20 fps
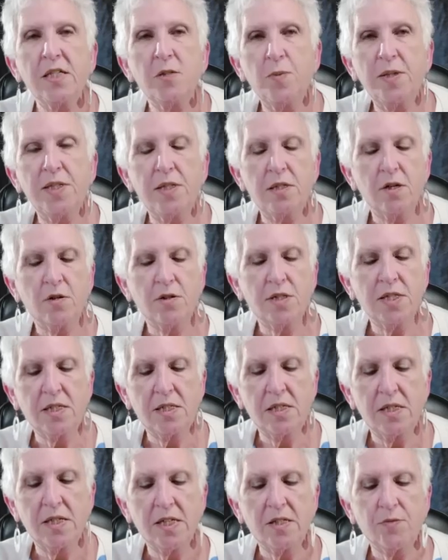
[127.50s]
has been so
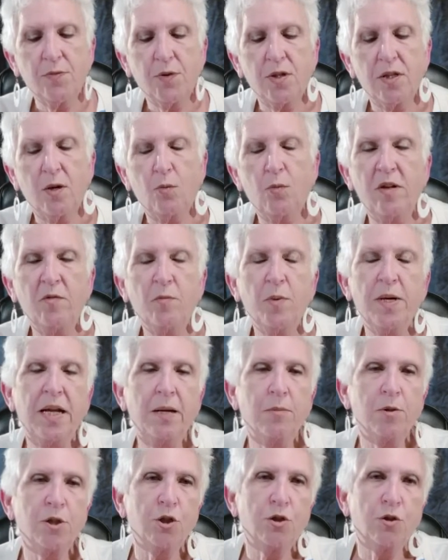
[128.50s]
successful that we've been
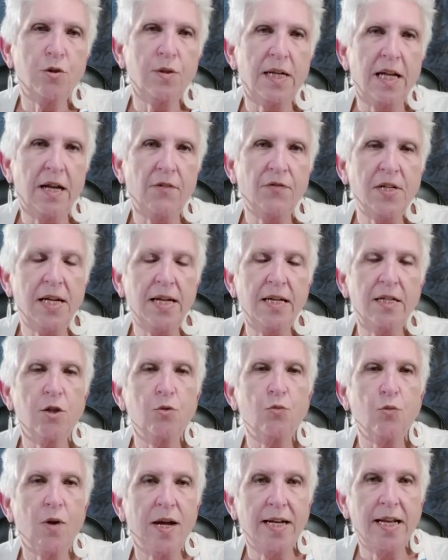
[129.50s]
able to do left-hand
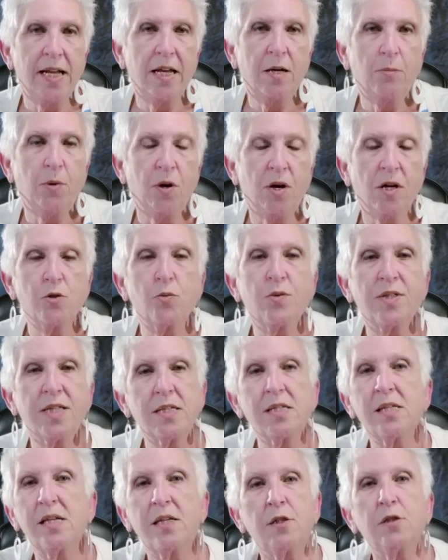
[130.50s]
and right-hand parts with
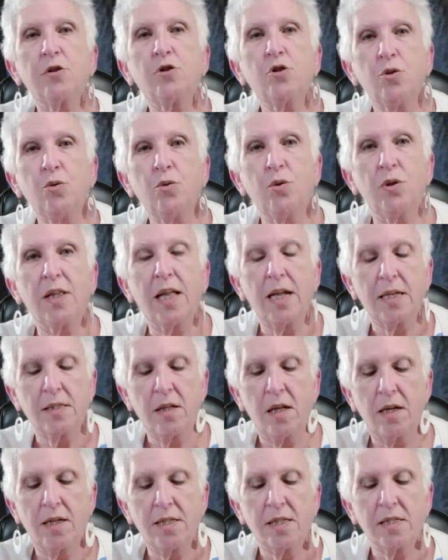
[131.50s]
a single tool as
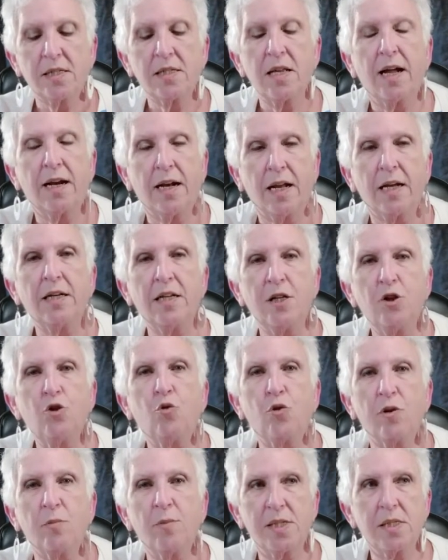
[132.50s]
long as it's not an
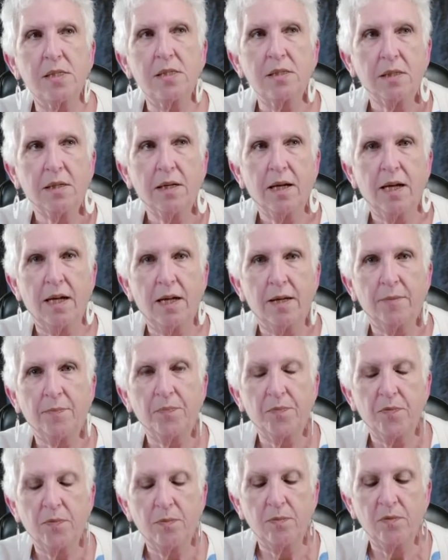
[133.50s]
enormous
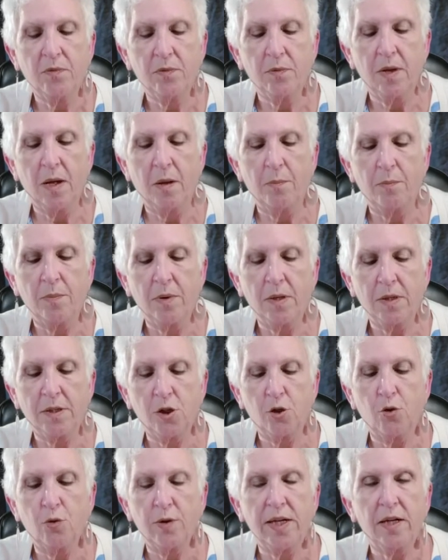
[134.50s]

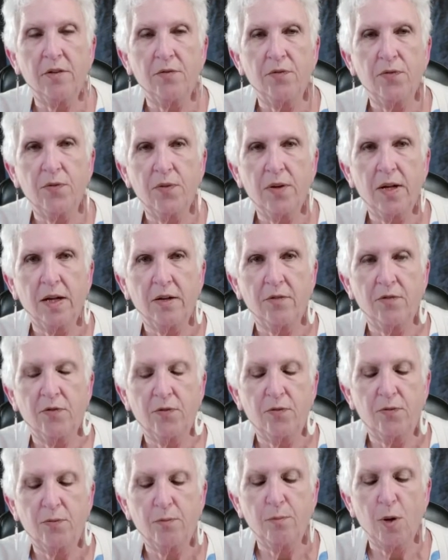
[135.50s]
degree of
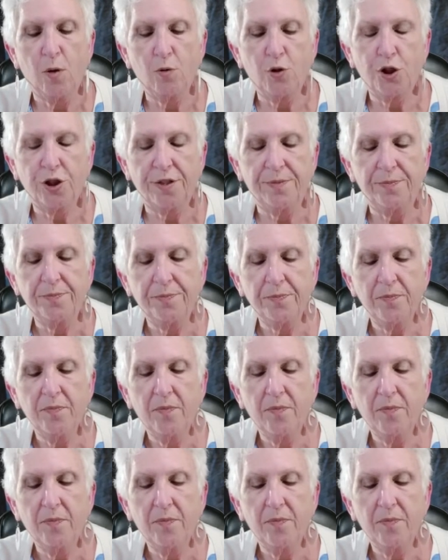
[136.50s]
motion.